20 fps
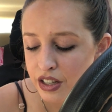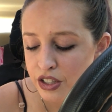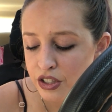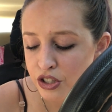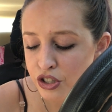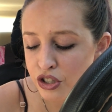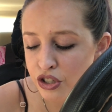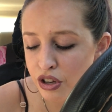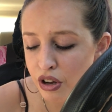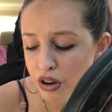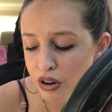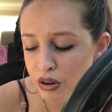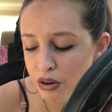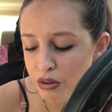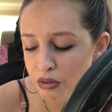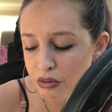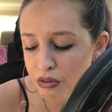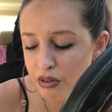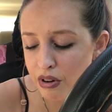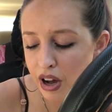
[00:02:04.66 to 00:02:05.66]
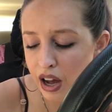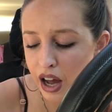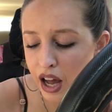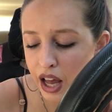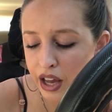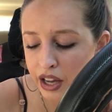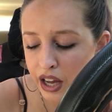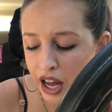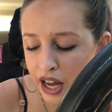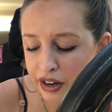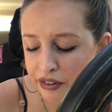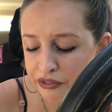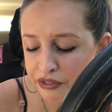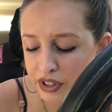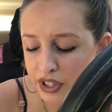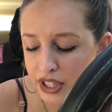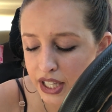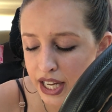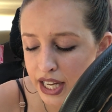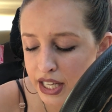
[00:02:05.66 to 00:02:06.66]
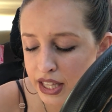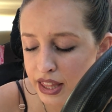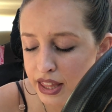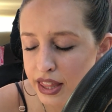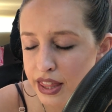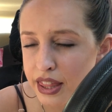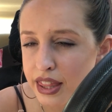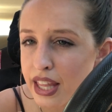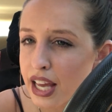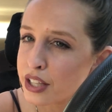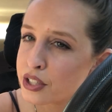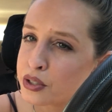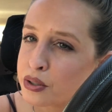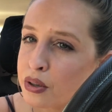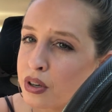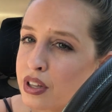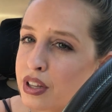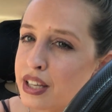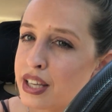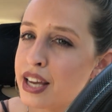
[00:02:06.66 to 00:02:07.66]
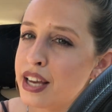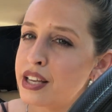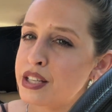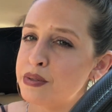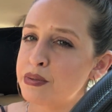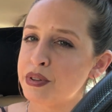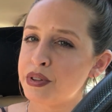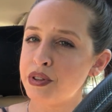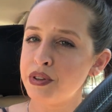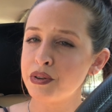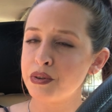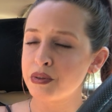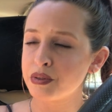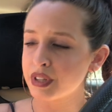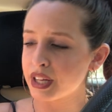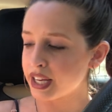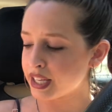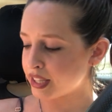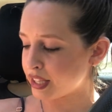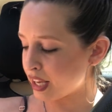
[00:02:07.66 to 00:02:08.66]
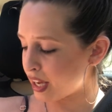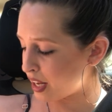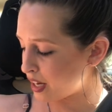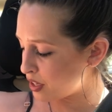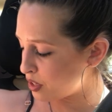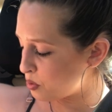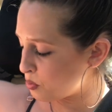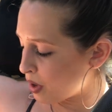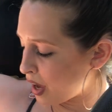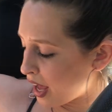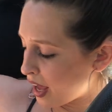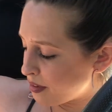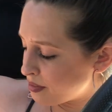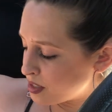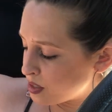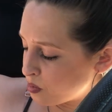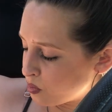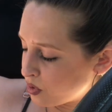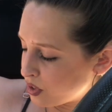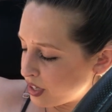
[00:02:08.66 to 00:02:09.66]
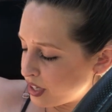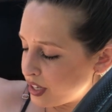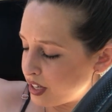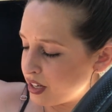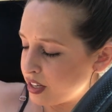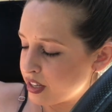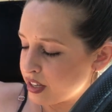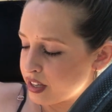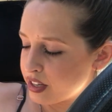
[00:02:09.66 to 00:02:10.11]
so I kind of feel like that's sort of the case with you like that you have someone